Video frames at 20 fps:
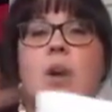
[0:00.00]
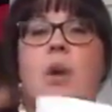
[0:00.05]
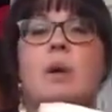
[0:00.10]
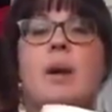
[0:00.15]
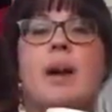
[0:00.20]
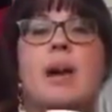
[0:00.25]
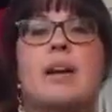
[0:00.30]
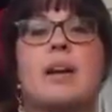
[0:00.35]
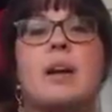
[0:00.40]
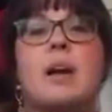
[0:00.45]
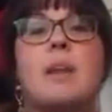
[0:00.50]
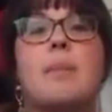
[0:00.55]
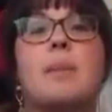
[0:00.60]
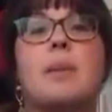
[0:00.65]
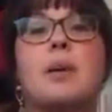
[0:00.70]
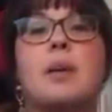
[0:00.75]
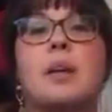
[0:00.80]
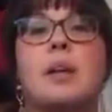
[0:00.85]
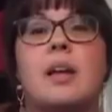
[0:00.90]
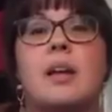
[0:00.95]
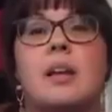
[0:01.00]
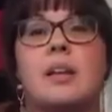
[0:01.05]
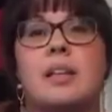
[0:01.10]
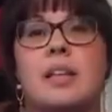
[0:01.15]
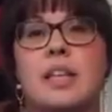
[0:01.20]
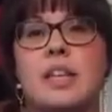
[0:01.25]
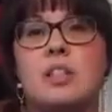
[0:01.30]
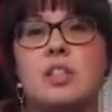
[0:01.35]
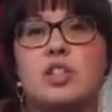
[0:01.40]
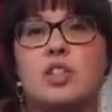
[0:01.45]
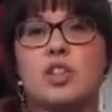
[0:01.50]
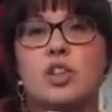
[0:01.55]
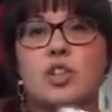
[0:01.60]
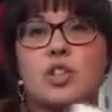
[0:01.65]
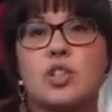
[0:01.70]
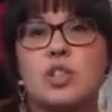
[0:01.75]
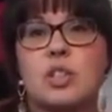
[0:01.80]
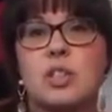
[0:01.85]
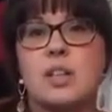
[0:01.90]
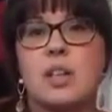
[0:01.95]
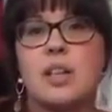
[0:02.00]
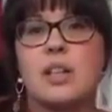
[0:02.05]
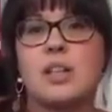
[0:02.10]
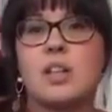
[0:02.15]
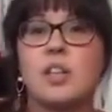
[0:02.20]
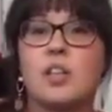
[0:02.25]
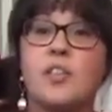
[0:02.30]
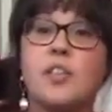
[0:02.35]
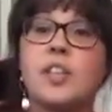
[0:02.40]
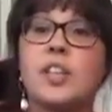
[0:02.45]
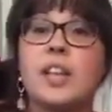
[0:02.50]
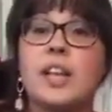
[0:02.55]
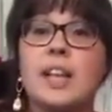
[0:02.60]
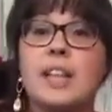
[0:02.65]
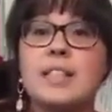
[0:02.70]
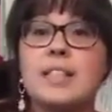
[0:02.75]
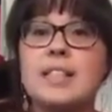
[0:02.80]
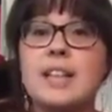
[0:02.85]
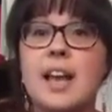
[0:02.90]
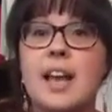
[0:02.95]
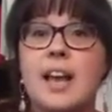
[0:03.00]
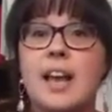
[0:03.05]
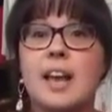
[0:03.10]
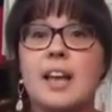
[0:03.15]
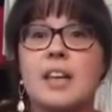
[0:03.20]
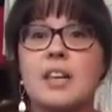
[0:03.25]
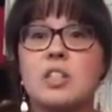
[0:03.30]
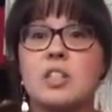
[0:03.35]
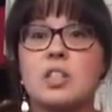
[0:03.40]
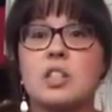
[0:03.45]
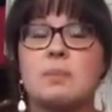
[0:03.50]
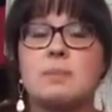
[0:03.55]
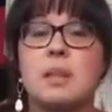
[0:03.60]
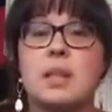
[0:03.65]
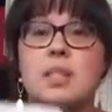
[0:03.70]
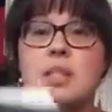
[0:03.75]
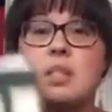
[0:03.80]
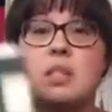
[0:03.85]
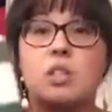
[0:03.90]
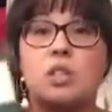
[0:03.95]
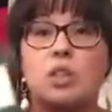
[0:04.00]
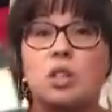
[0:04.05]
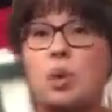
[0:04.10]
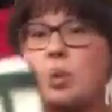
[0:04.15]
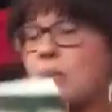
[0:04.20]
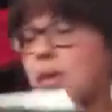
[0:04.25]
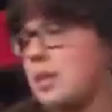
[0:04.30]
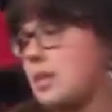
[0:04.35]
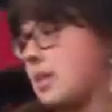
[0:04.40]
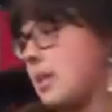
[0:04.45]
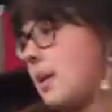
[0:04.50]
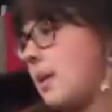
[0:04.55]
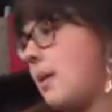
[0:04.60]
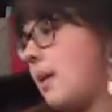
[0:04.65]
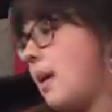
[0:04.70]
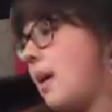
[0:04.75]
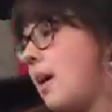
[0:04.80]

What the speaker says: go ahead and I'll put in the inserts that are for the next day, and it just makes it so easy.